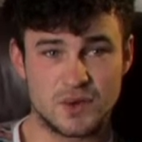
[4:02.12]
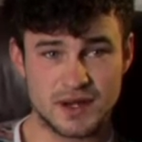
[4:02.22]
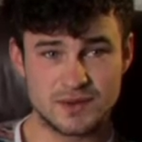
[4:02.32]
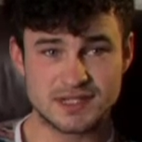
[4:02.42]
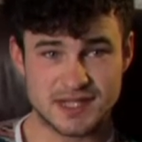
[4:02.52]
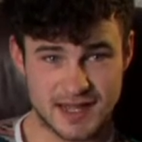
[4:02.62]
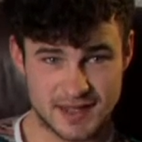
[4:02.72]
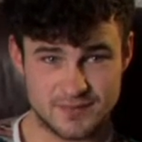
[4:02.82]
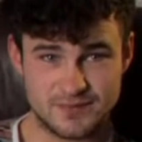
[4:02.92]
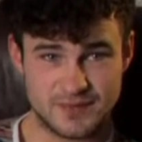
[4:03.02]
When it was
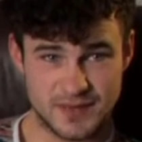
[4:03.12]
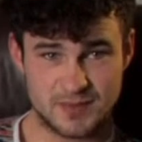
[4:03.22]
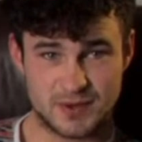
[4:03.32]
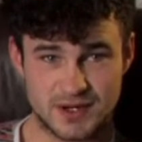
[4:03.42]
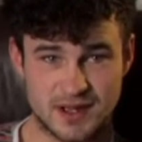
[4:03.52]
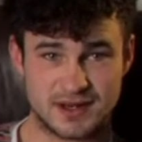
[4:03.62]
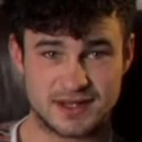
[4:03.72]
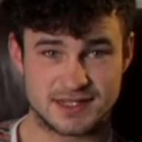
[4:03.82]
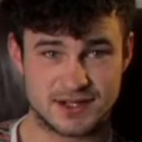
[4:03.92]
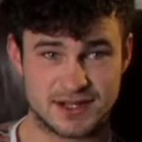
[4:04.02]
time, he put on
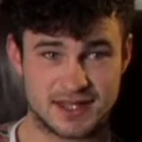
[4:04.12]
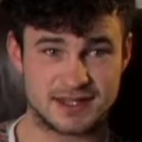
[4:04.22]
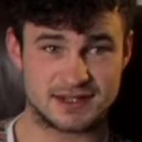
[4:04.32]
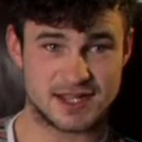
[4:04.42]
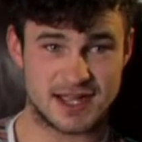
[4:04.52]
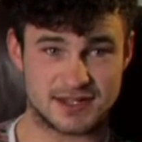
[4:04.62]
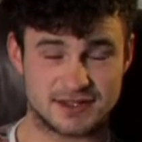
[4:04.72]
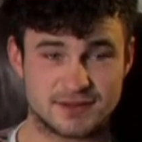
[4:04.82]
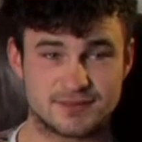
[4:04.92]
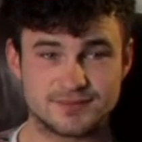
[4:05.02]
his hoodie and
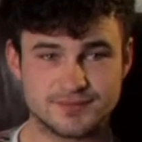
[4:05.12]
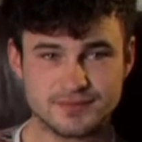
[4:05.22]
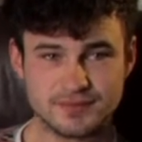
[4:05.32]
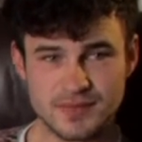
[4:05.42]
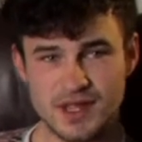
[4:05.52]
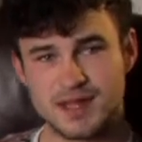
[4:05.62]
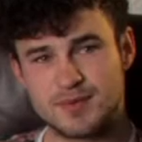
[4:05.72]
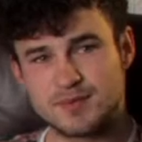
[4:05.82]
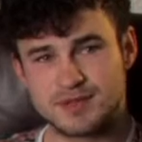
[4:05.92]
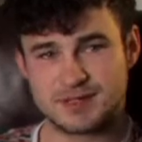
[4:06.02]
jacket. He
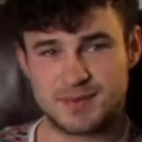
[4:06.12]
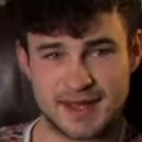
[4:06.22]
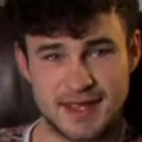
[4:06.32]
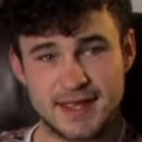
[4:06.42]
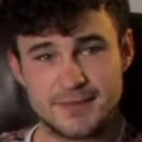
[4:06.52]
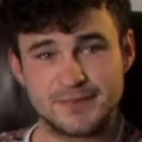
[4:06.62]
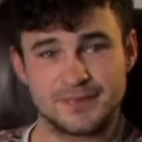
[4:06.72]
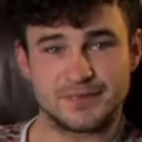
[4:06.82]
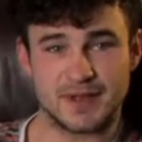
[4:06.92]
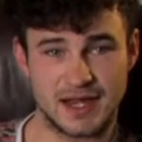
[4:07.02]
pumped his bike.
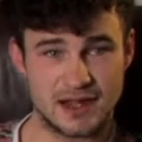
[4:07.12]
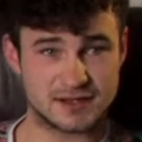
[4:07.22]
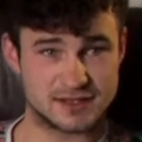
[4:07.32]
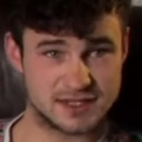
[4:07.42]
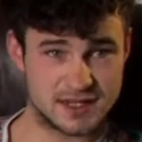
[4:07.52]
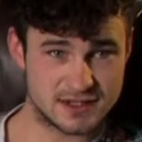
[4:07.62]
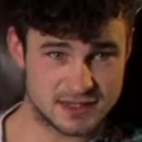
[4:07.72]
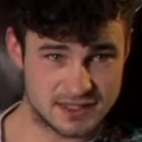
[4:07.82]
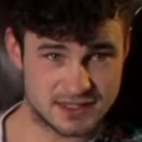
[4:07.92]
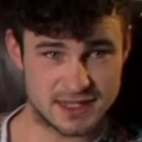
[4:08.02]
He locked the
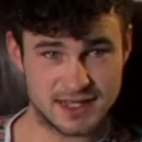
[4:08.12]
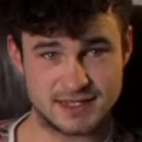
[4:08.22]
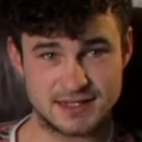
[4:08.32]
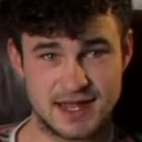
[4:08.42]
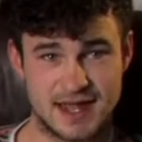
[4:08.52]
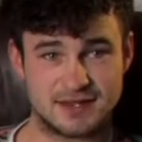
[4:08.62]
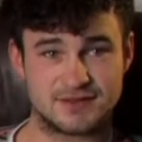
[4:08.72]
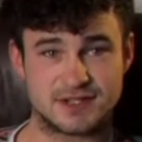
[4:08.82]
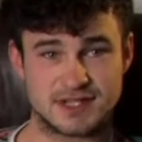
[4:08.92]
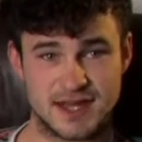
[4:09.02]
dogs inside and
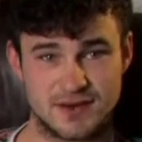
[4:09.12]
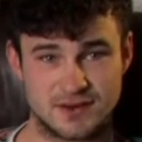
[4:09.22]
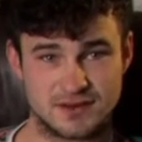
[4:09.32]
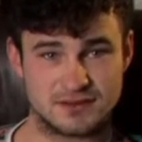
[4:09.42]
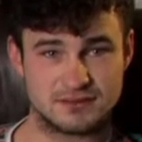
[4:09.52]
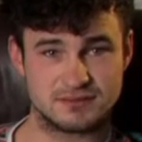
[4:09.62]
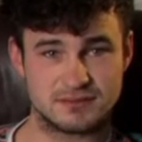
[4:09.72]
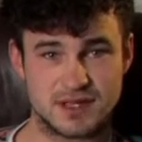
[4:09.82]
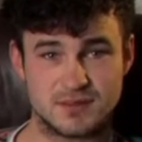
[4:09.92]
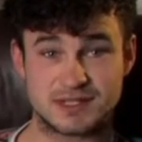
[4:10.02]
headed for town.
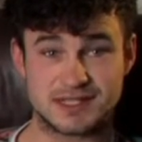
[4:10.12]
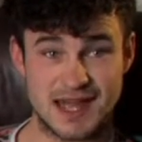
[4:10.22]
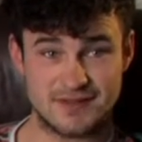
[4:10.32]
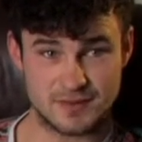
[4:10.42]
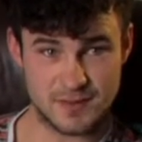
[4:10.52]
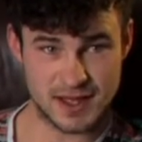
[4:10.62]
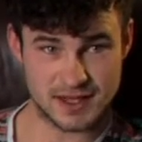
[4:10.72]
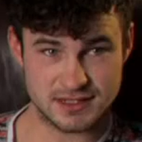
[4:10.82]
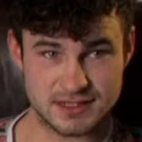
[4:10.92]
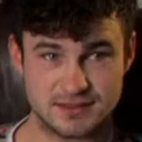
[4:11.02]
It was 7
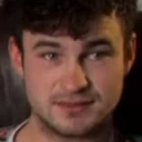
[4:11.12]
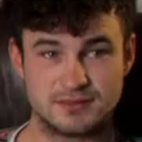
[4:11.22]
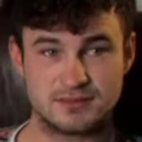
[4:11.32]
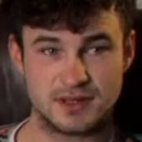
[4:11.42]
miles.